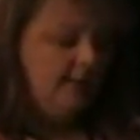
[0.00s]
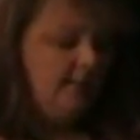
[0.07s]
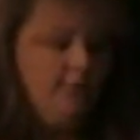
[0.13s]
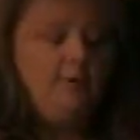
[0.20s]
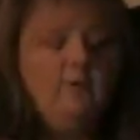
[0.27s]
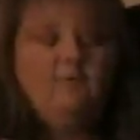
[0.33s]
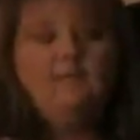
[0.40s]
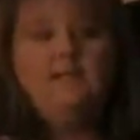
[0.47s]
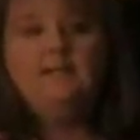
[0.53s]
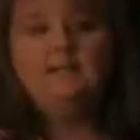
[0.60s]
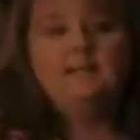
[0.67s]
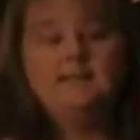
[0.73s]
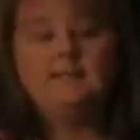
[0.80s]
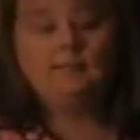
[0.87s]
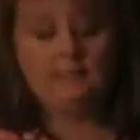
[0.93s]
different
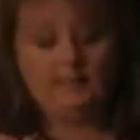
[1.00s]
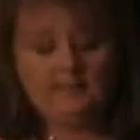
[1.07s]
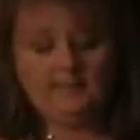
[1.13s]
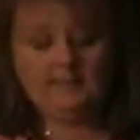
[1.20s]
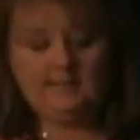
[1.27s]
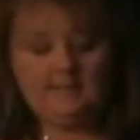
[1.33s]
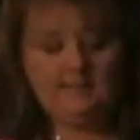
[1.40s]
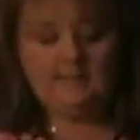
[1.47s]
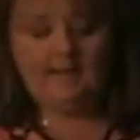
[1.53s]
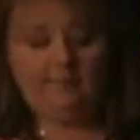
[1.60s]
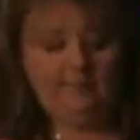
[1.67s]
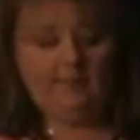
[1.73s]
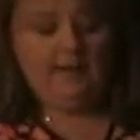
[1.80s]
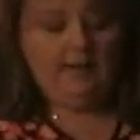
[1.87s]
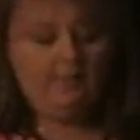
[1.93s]
reasons that I
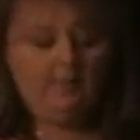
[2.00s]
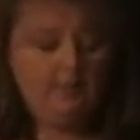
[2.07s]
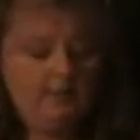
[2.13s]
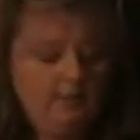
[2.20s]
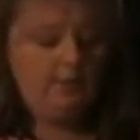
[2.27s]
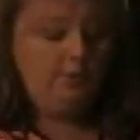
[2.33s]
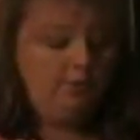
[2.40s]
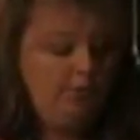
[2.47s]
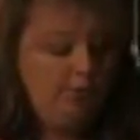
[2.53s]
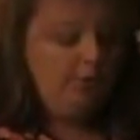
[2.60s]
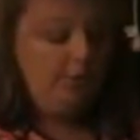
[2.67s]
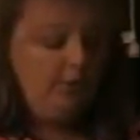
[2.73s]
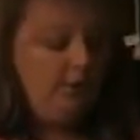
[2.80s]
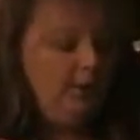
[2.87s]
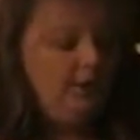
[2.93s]
found that you
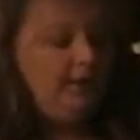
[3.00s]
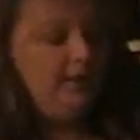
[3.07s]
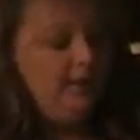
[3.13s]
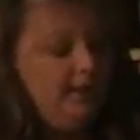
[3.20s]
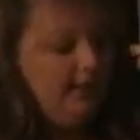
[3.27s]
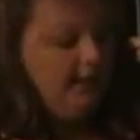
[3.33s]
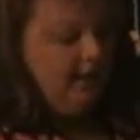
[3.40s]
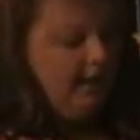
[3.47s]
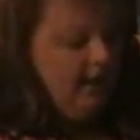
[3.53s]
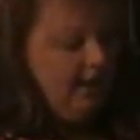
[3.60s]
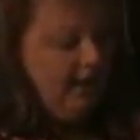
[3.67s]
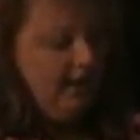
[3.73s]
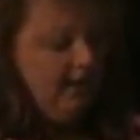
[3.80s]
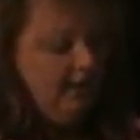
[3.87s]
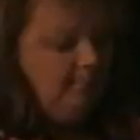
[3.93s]
could
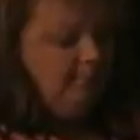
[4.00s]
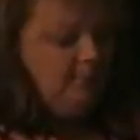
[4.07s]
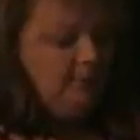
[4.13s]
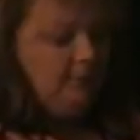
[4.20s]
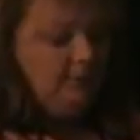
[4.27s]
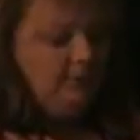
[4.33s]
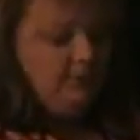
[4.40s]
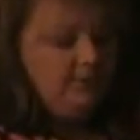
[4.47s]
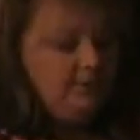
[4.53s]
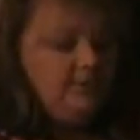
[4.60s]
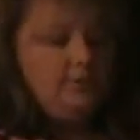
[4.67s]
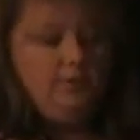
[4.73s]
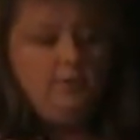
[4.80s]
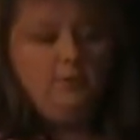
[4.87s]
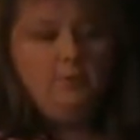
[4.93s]
use
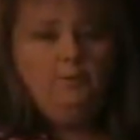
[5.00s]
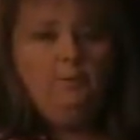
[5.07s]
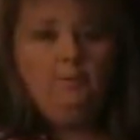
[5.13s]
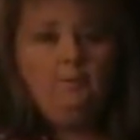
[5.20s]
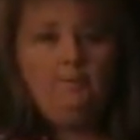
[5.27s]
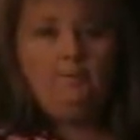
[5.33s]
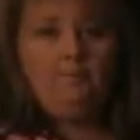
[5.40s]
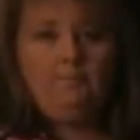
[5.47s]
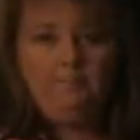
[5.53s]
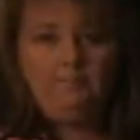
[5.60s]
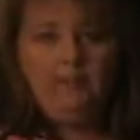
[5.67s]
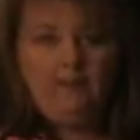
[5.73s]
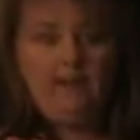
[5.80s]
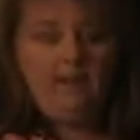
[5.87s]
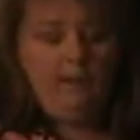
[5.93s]
to
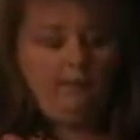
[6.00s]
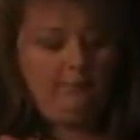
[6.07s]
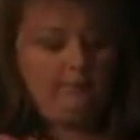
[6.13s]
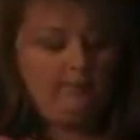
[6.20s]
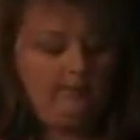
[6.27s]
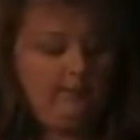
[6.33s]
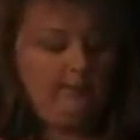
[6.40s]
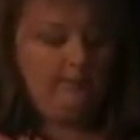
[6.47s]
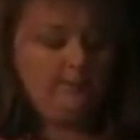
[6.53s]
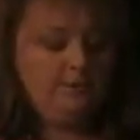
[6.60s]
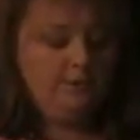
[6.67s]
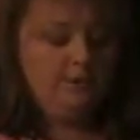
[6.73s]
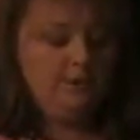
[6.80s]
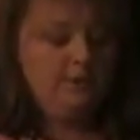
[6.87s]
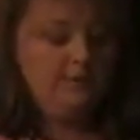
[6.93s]
pay off your
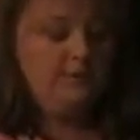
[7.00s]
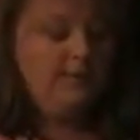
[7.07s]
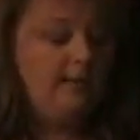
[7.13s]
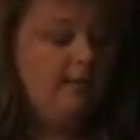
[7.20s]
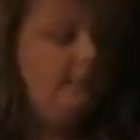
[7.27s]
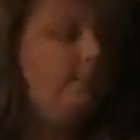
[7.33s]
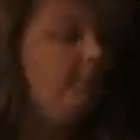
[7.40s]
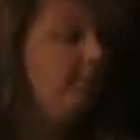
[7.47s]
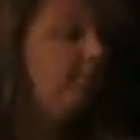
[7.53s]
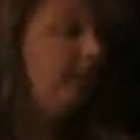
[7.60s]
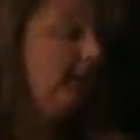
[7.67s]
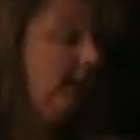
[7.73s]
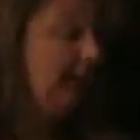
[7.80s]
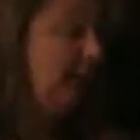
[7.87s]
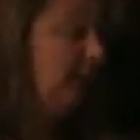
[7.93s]
loans. You could develop your
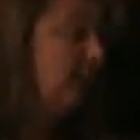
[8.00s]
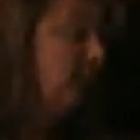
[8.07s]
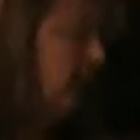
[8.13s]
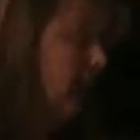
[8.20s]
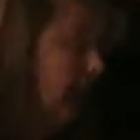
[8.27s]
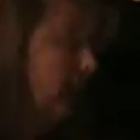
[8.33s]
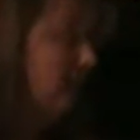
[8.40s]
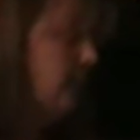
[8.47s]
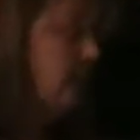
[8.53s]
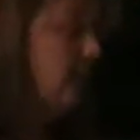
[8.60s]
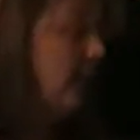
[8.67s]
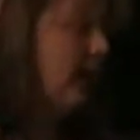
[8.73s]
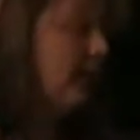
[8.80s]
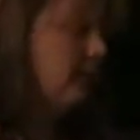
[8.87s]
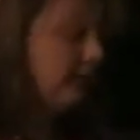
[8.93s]
plan prior to
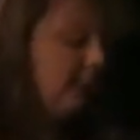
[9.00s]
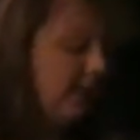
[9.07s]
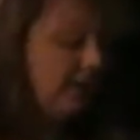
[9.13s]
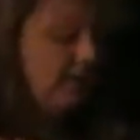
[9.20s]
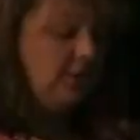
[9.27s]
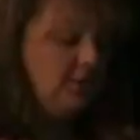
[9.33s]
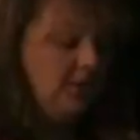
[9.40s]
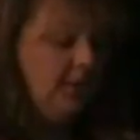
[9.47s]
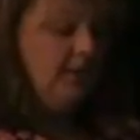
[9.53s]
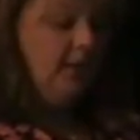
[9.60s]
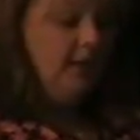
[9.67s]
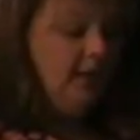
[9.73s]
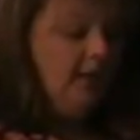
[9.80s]
graduation.